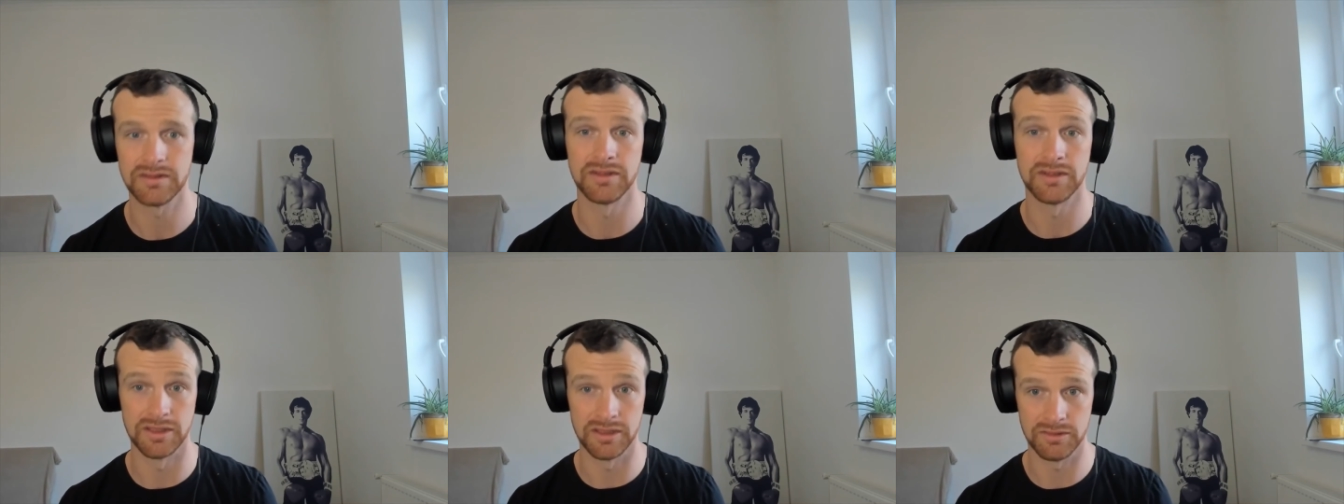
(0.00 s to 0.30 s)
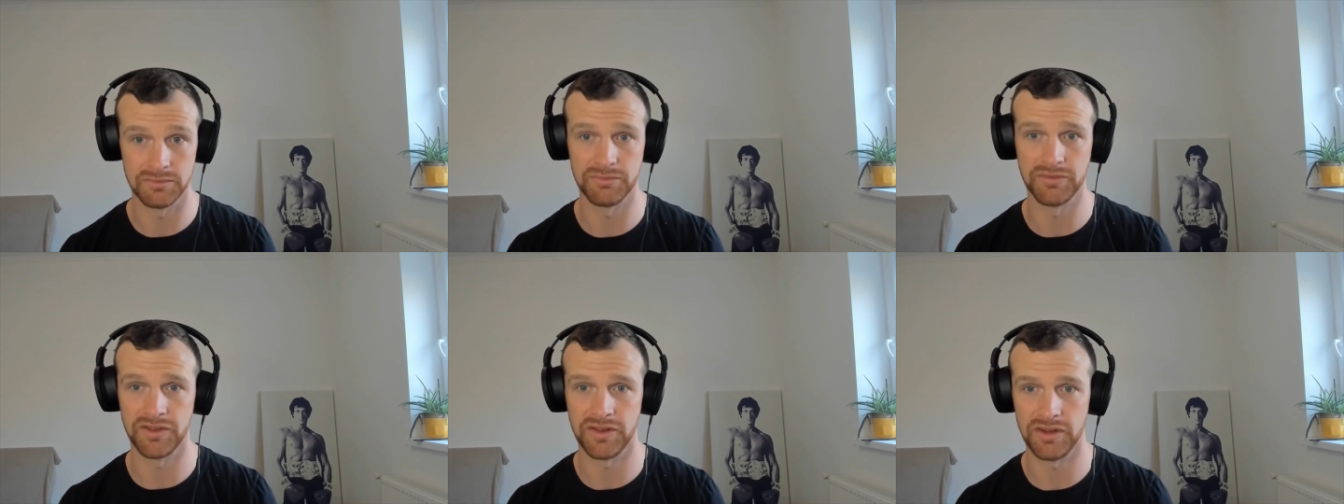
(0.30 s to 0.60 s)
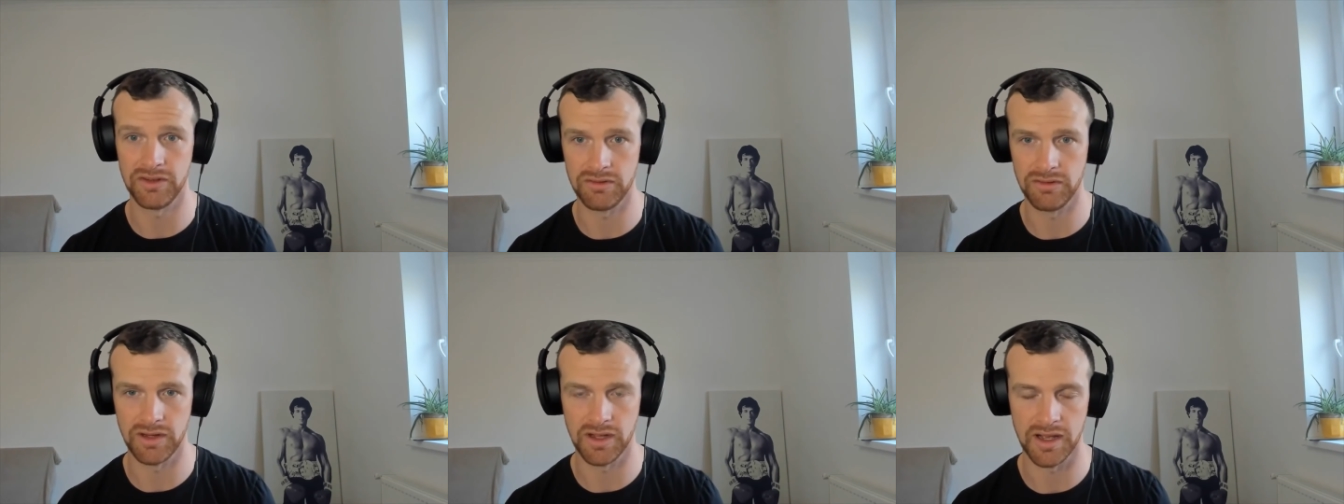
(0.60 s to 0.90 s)
this is for
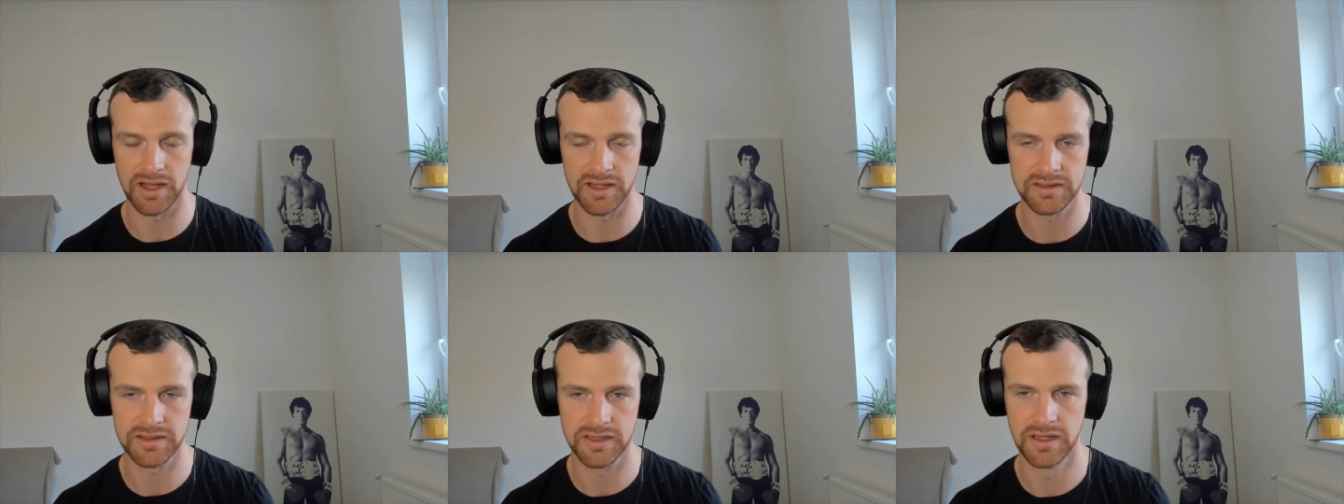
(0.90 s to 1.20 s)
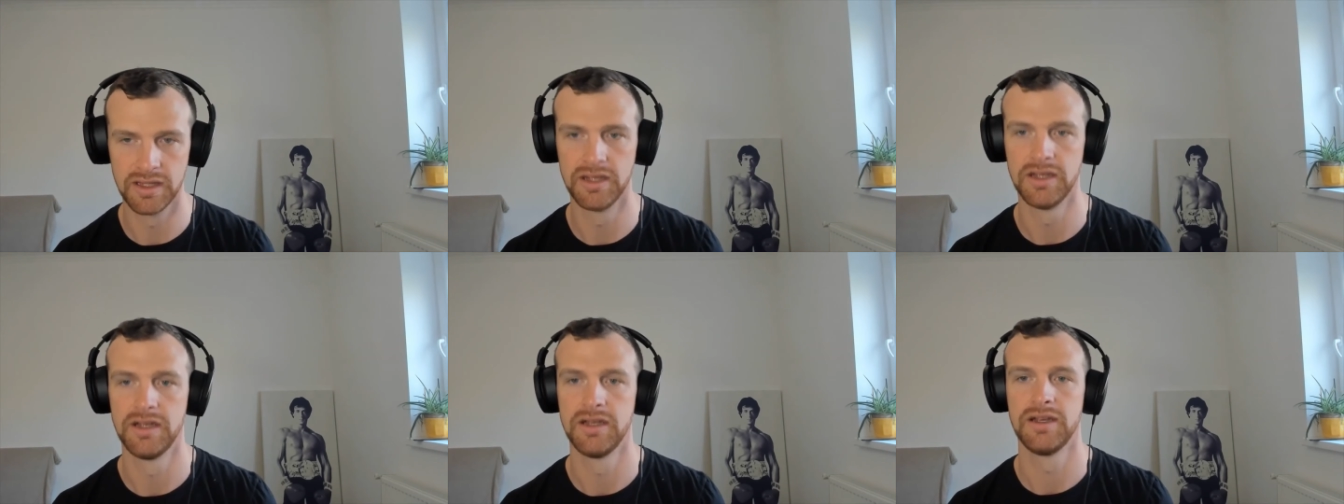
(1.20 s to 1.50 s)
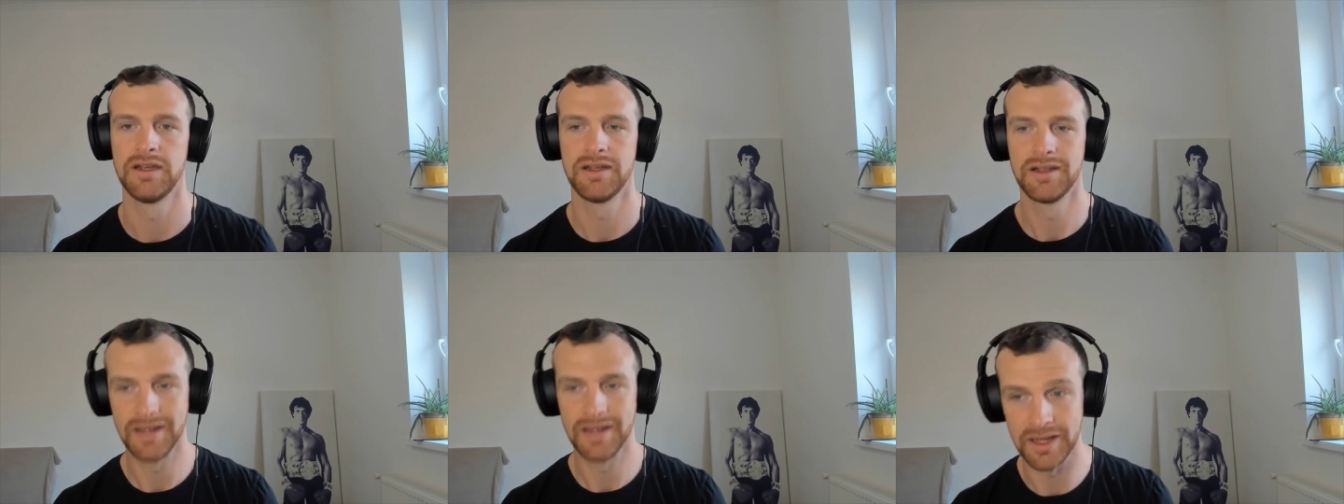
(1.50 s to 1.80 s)
you guys,
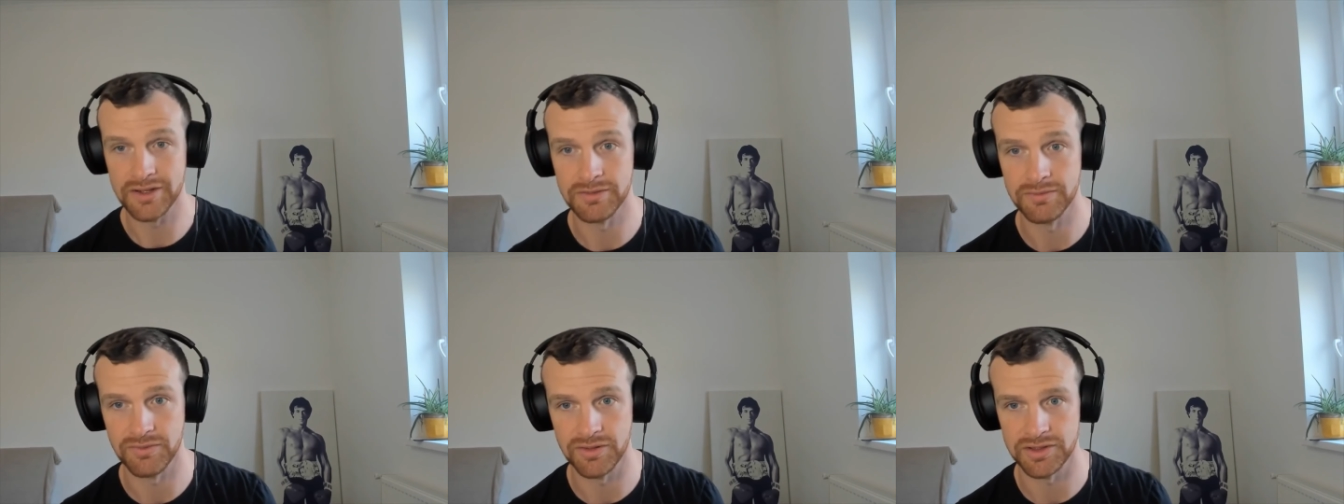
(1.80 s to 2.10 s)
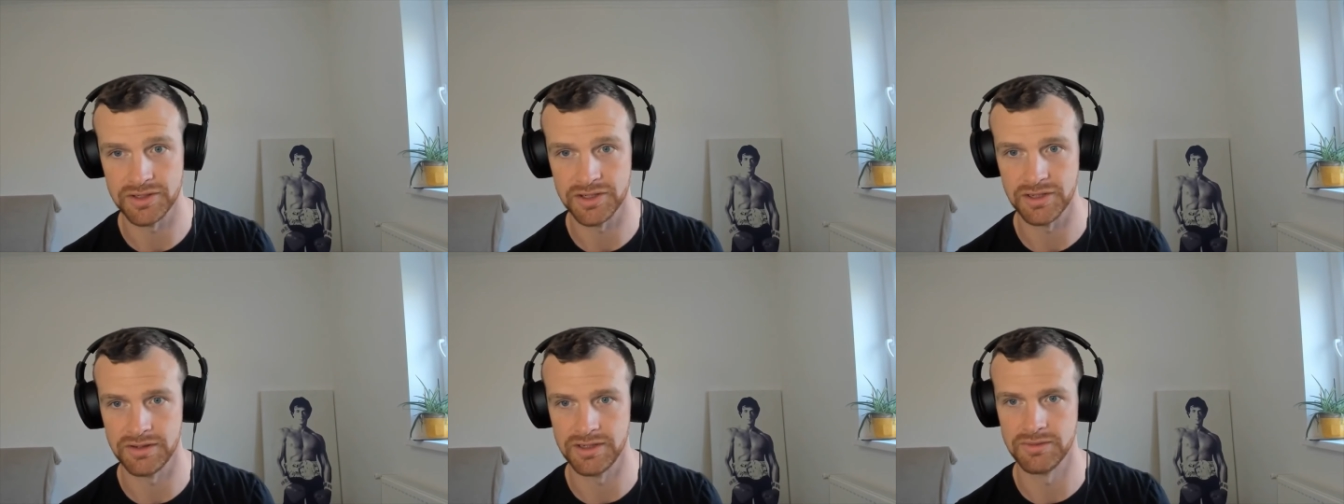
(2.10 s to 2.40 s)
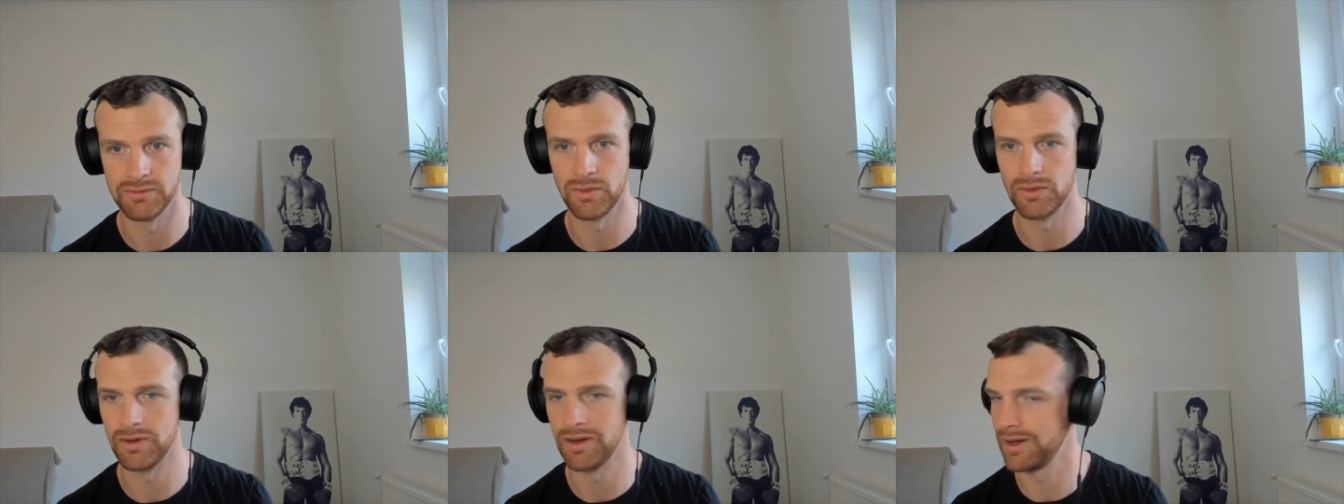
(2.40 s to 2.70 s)
get some fresh air in the
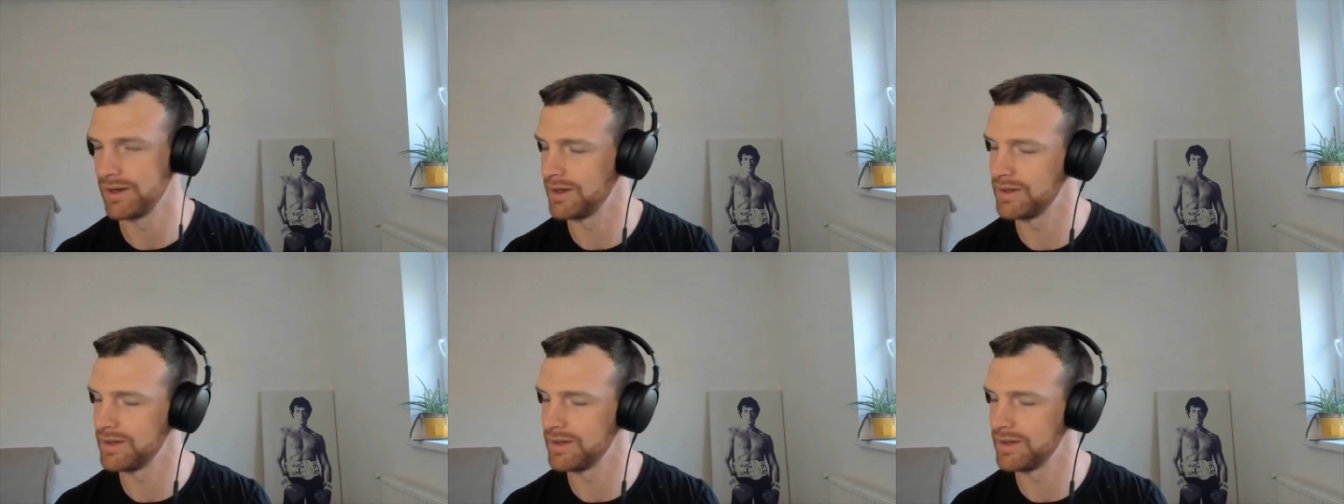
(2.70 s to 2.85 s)
morning.